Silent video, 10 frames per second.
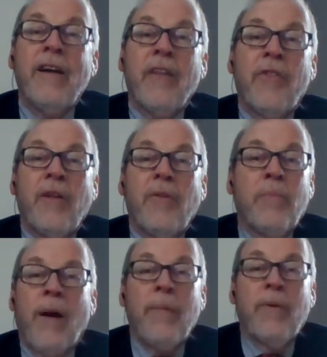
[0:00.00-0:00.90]
I think we're
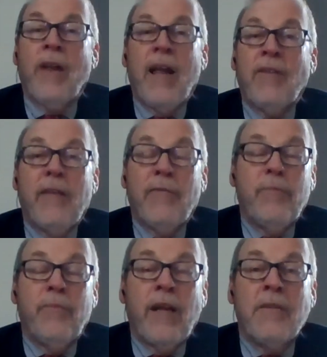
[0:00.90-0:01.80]
probably going to have
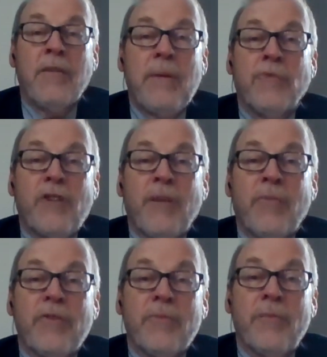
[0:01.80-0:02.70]
take people's
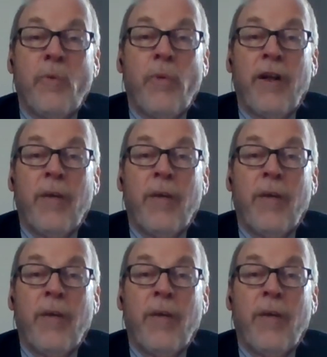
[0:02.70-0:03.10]
temperatures before they come